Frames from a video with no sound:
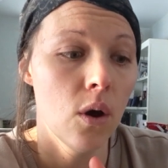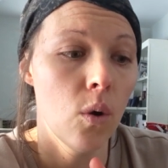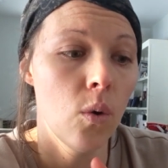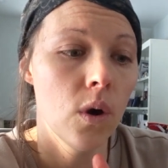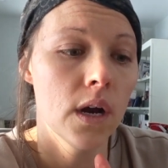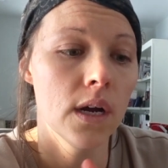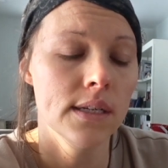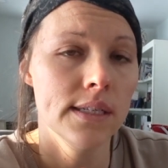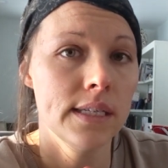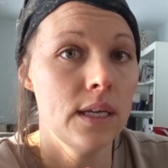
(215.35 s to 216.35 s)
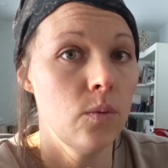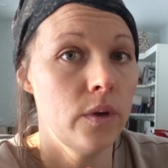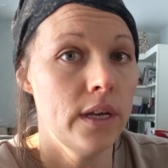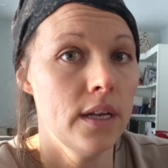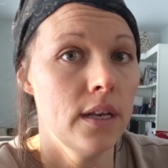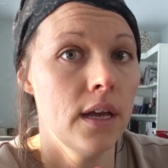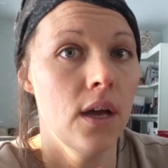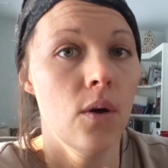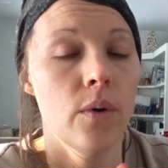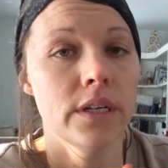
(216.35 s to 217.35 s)
or seaweed,
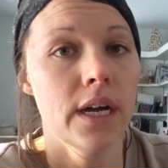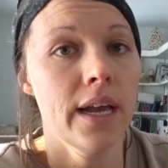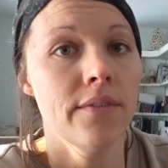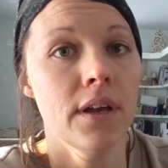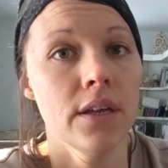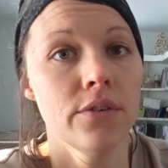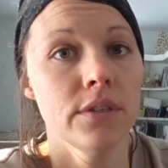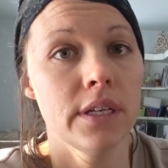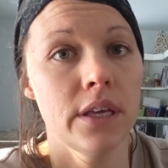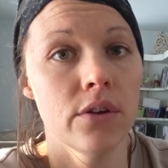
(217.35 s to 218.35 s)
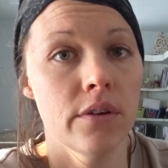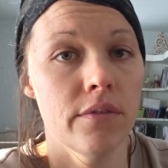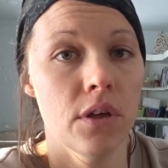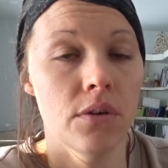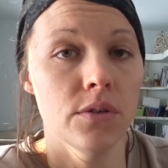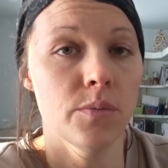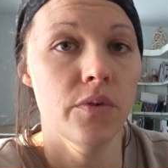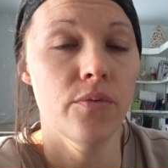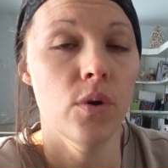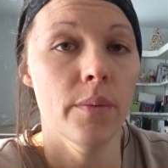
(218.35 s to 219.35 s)
which I have not used either of those
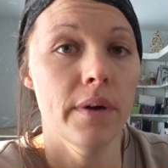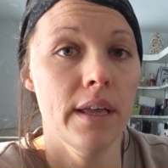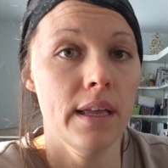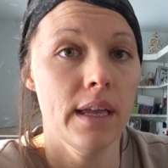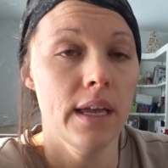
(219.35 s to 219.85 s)
before, but